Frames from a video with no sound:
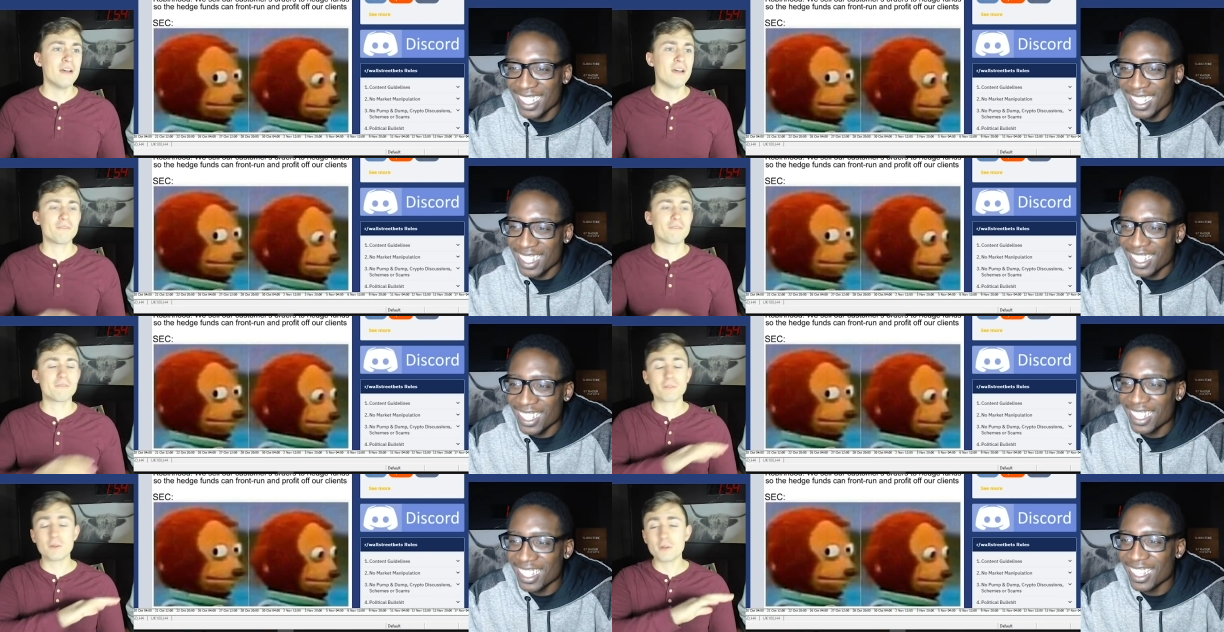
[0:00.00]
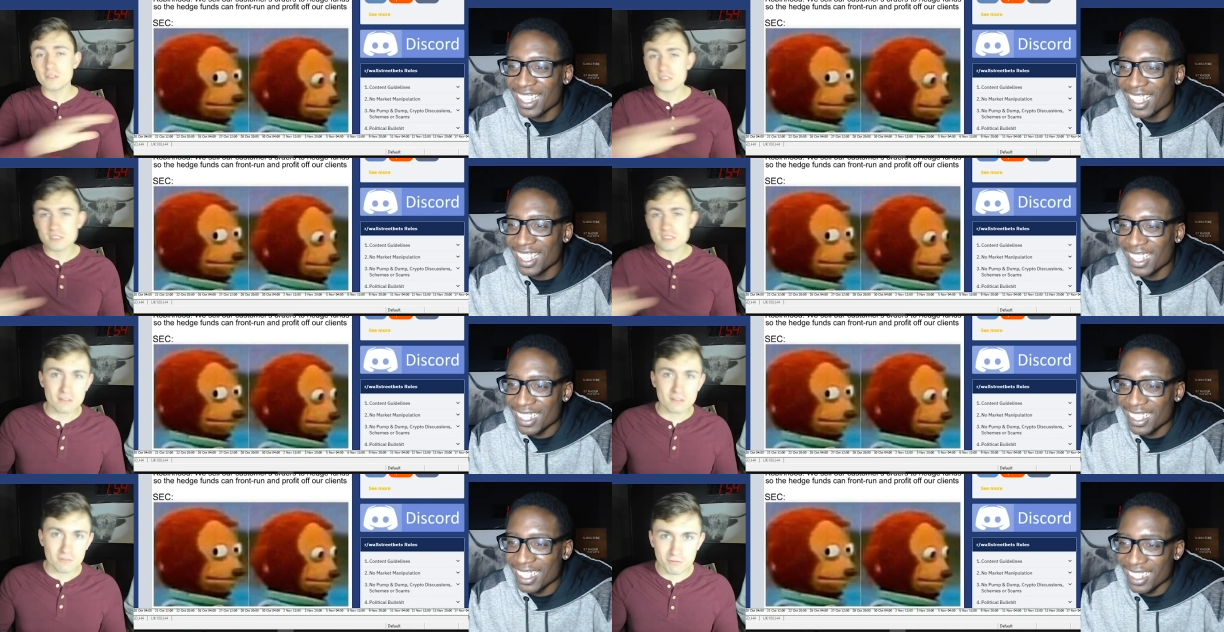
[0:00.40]

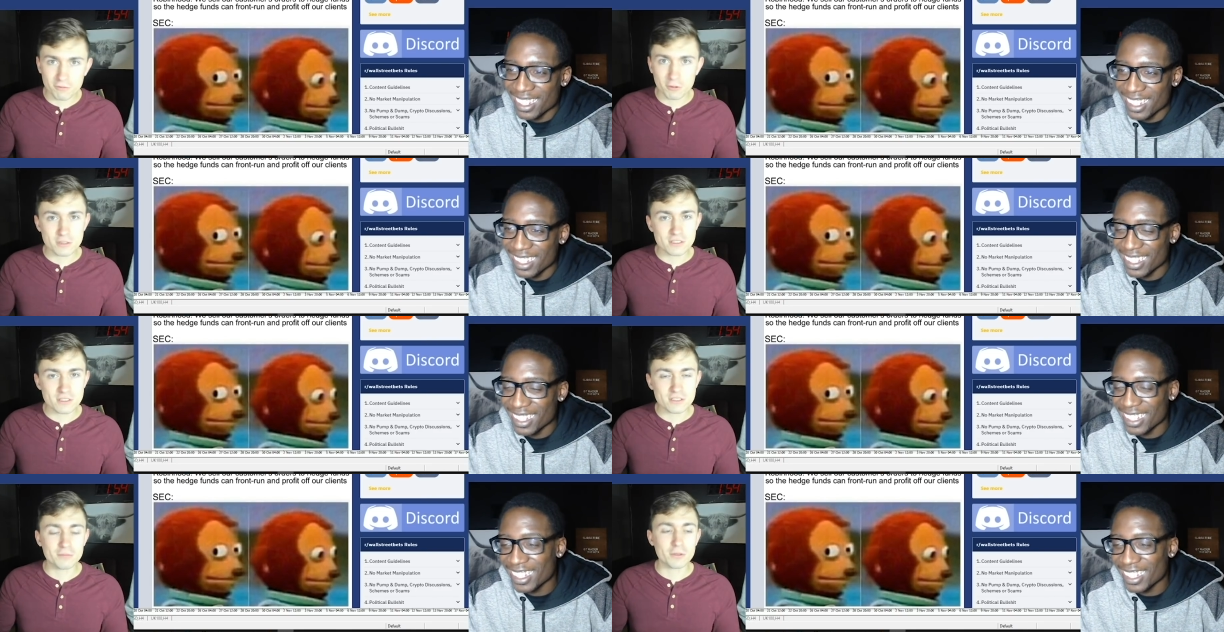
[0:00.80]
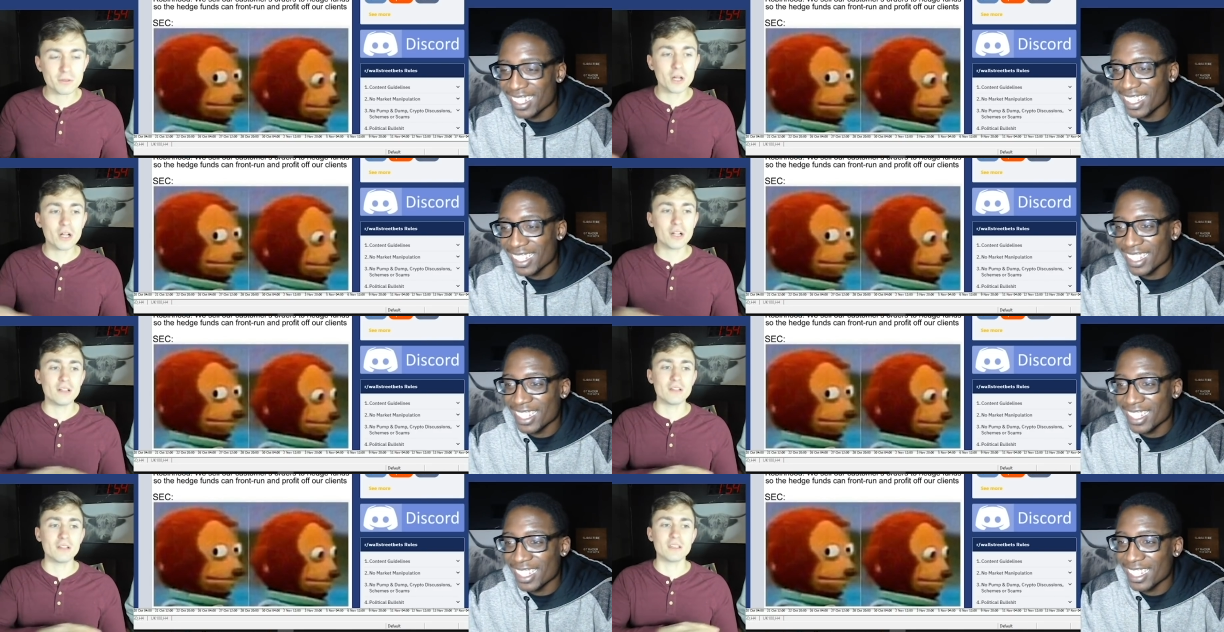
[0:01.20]
Speaker 1: first first of
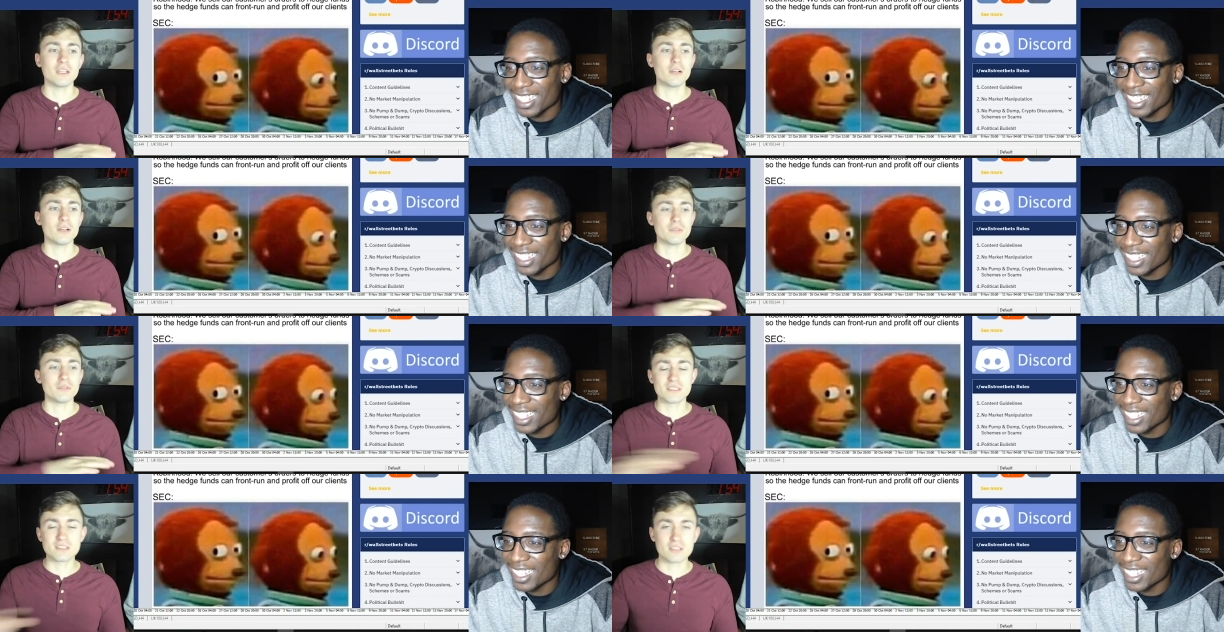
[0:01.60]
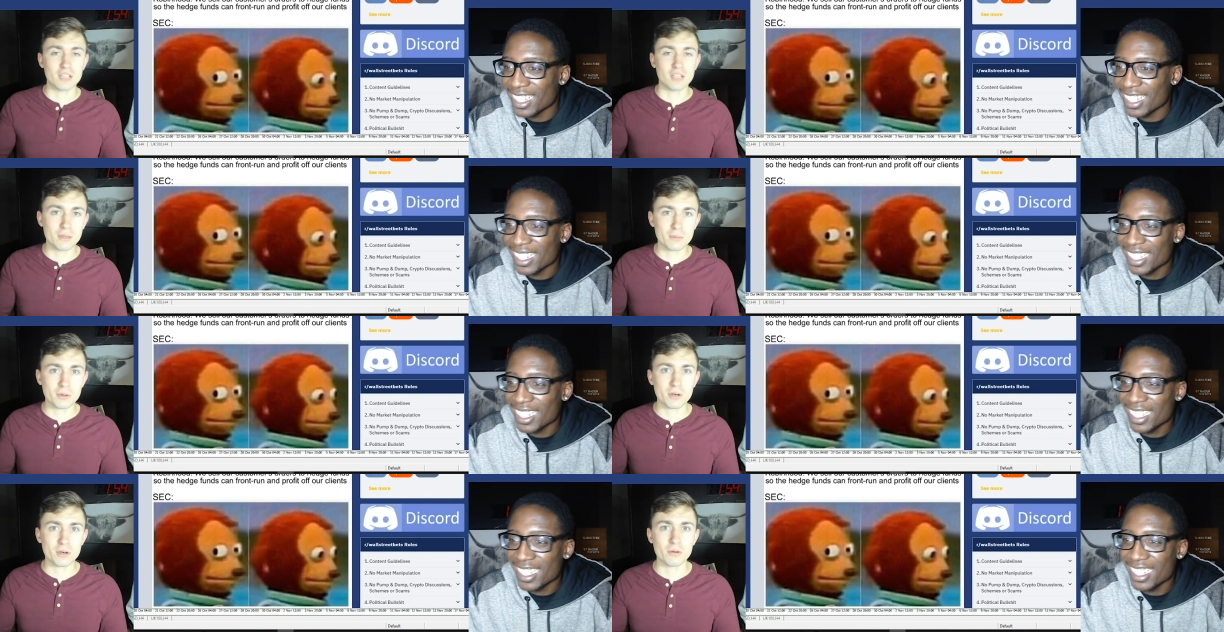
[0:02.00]
all you know
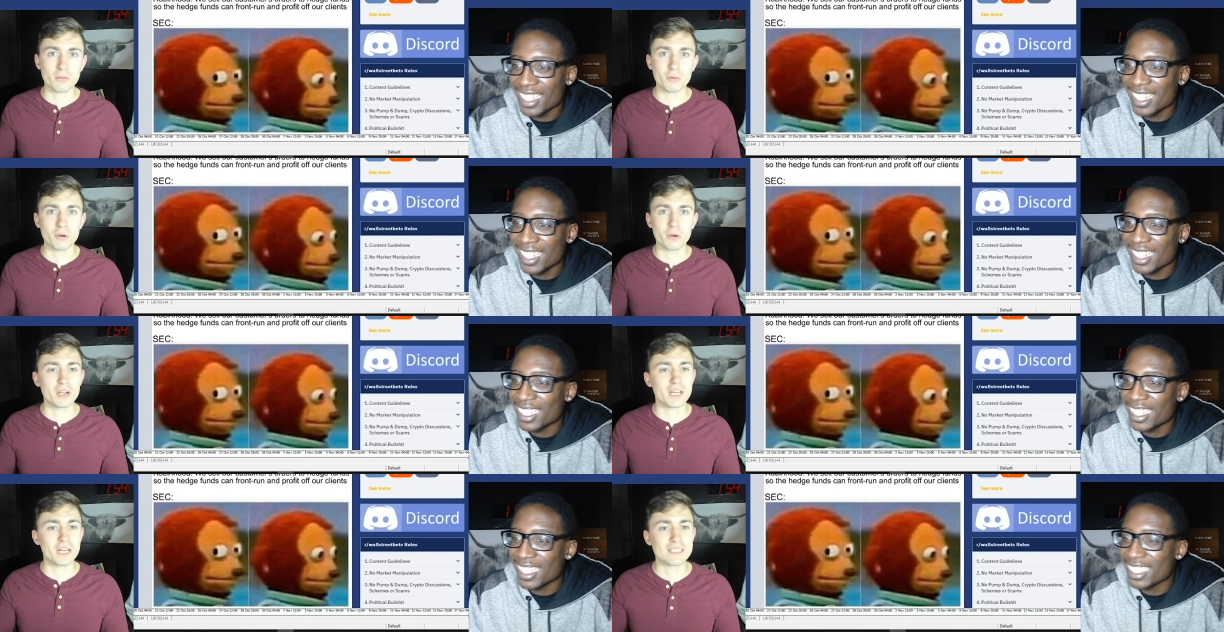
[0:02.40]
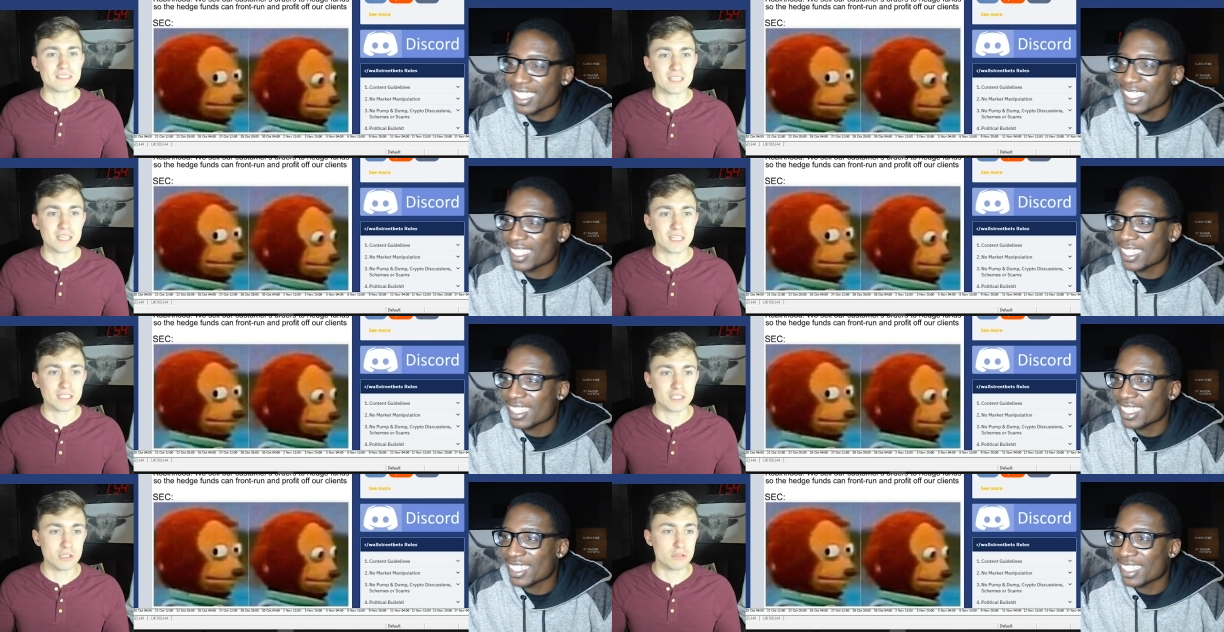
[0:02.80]
disclaimer we're not saying
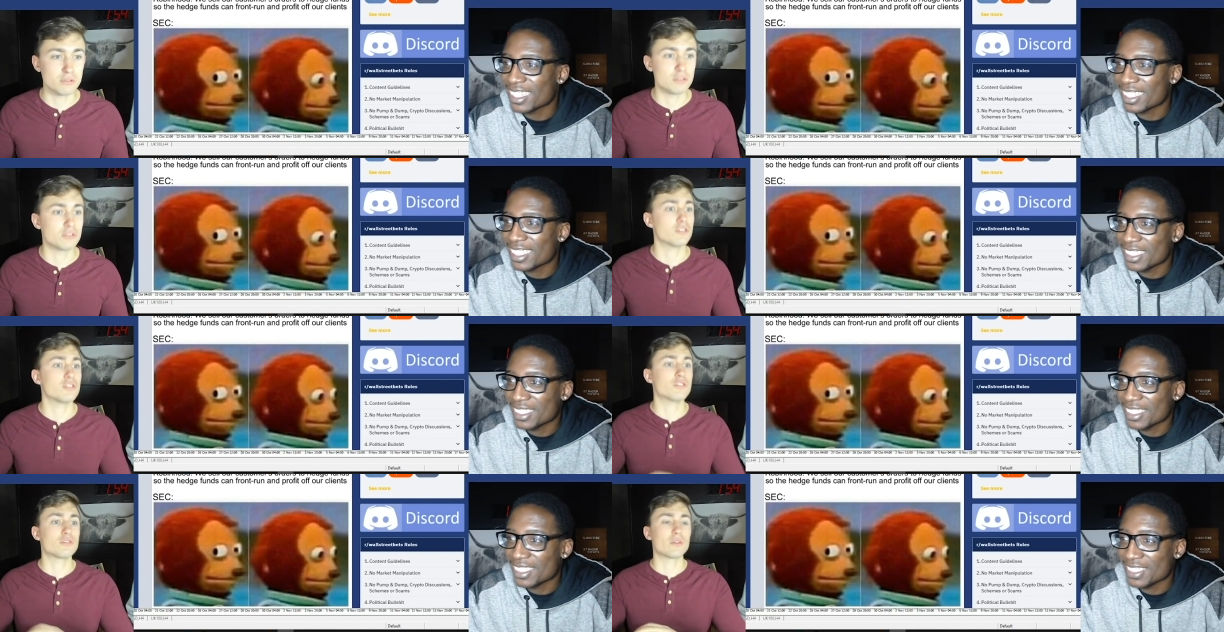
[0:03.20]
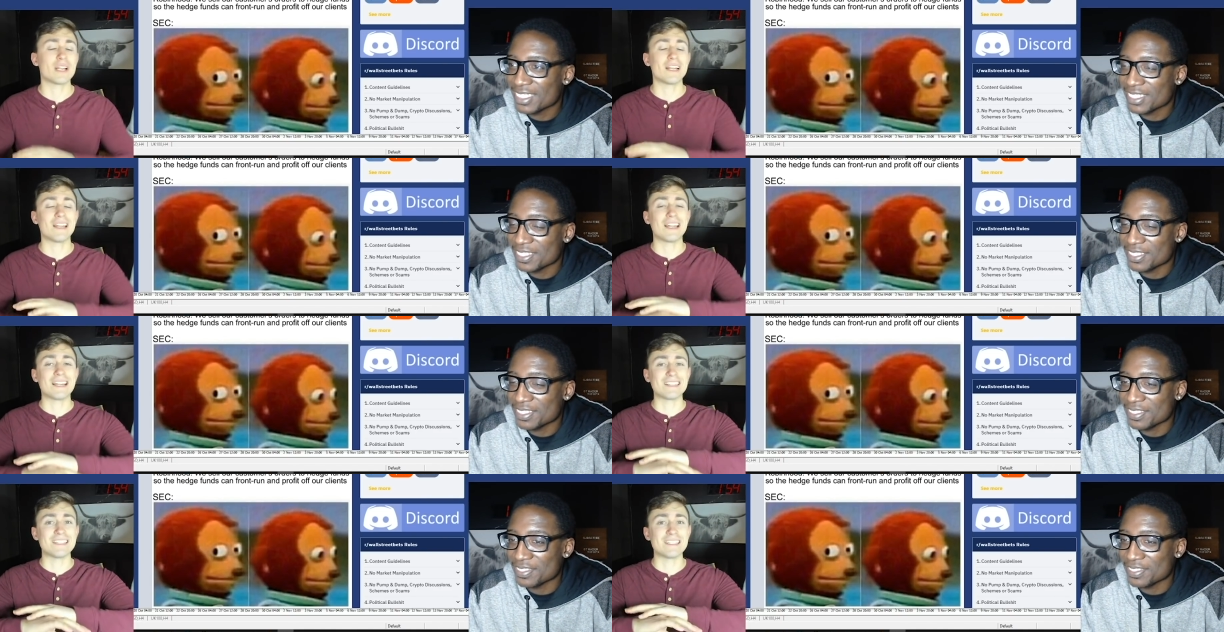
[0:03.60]
that you should trade
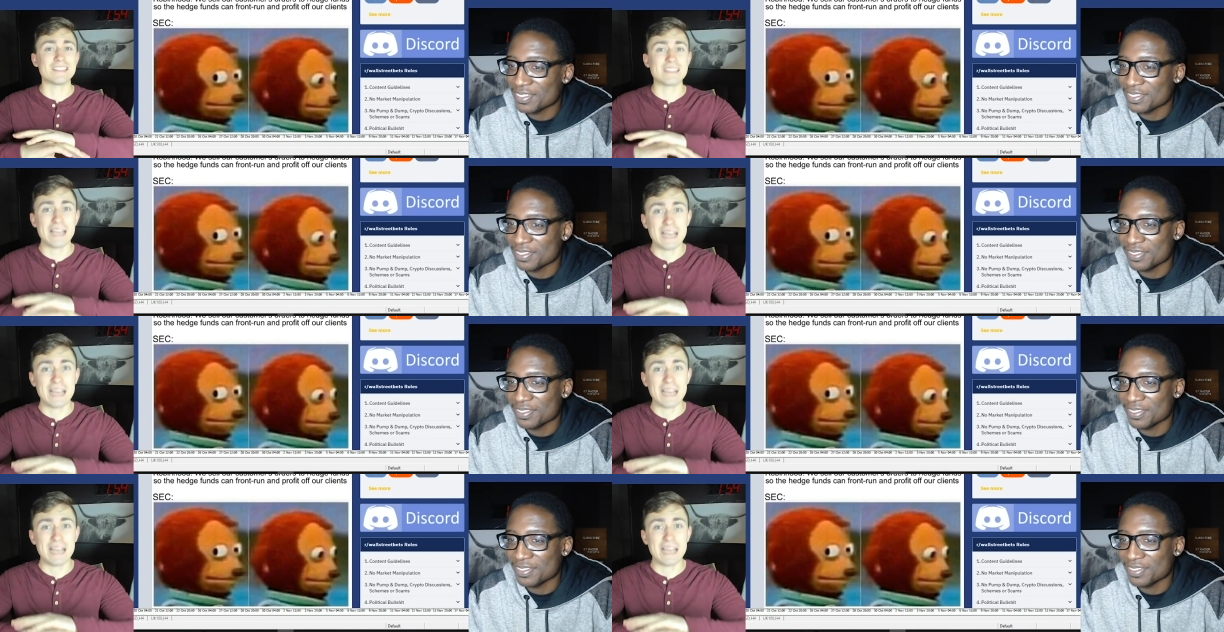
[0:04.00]
like this